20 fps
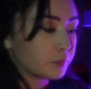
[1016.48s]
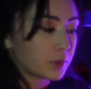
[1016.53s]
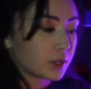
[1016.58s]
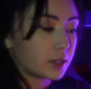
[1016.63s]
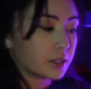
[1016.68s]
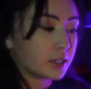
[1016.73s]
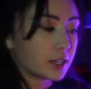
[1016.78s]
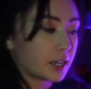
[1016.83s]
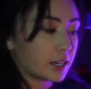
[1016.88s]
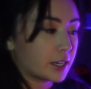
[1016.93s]

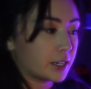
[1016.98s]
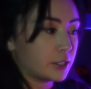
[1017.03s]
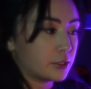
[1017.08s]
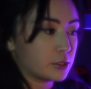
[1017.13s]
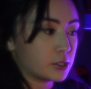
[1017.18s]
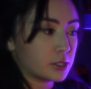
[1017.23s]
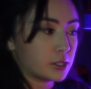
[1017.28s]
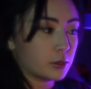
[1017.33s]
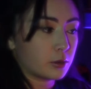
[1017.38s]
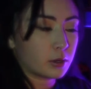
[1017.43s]
Again, I
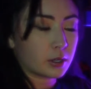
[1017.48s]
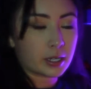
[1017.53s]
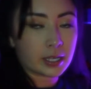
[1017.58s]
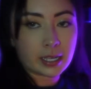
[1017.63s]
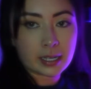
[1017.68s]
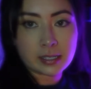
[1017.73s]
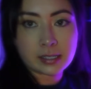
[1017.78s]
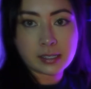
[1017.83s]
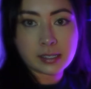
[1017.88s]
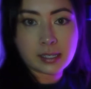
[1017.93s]
used the
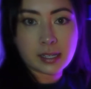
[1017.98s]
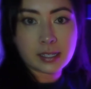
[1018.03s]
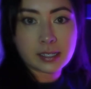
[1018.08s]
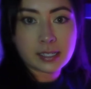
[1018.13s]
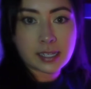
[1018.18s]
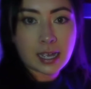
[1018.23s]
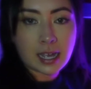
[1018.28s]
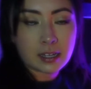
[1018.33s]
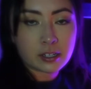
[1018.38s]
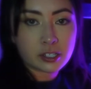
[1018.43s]
organza
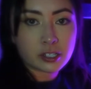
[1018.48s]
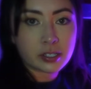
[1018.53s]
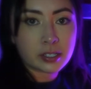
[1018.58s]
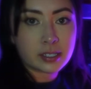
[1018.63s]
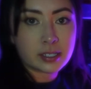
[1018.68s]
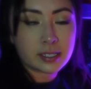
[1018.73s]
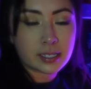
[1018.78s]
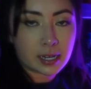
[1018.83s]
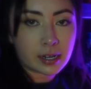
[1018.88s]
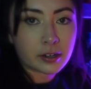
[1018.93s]
to actually
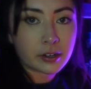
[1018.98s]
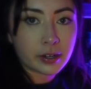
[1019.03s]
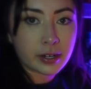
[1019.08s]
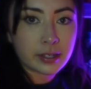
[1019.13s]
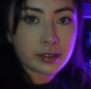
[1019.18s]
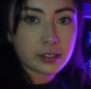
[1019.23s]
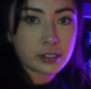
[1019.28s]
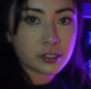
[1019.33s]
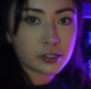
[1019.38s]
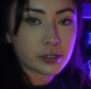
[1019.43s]

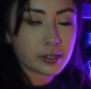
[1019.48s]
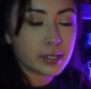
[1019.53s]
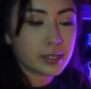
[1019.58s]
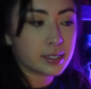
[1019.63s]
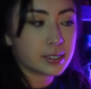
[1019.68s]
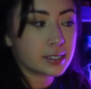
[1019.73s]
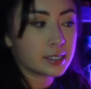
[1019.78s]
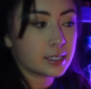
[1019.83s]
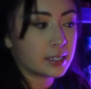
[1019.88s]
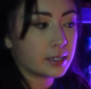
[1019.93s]
decorate the tree
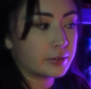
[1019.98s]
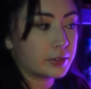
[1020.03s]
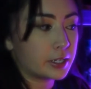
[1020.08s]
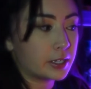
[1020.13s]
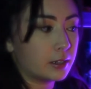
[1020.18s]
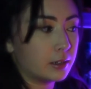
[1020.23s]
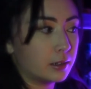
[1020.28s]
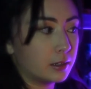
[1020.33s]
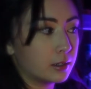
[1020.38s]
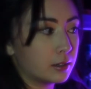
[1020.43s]
and to give it
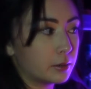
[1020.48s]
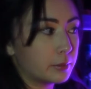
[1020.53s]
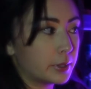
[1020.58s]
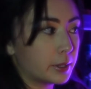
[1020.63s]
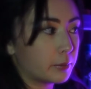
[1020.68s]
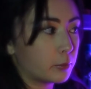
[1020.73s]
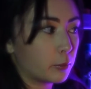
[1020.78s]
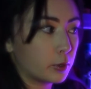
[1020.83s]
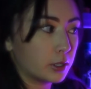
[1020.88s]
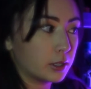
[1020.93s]
a little
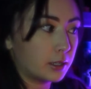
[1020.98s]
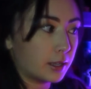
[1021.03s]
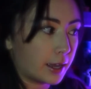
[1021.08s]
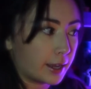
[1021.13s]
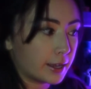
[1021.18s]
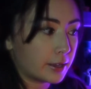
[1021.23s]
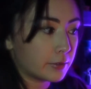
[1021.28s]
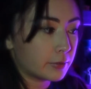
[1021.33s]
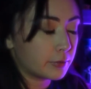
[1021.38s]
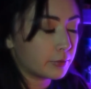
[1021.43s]
bit more
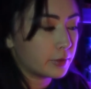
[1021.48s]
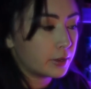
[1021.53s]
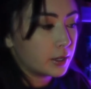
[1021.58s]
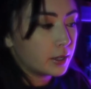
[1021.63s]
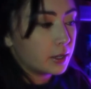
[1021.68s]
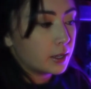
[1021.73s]
life.